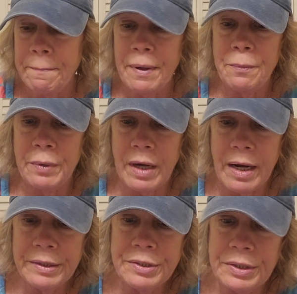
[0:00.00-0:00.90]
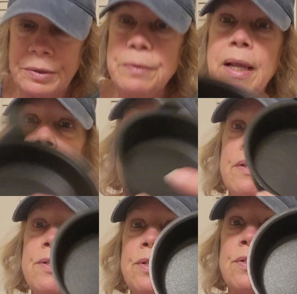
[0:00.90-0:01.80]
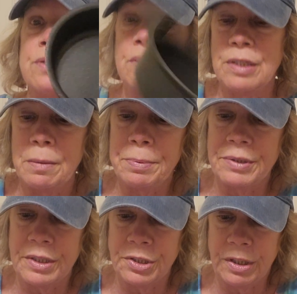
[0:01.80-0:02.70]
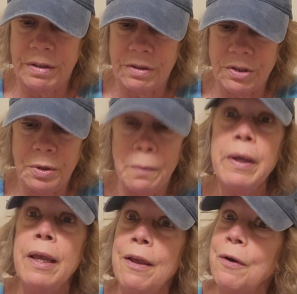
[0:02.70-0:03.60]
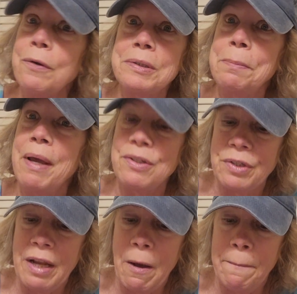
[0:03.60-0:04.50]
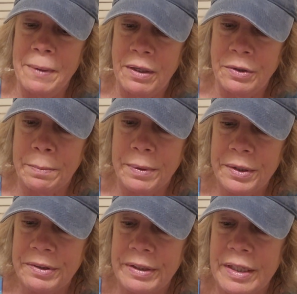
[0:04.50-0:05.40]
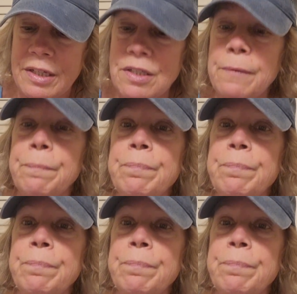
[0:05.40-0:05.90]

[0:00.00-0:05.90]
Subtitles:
But what I do, and this is the deeper dish of the two, it all depends on how big your burger is.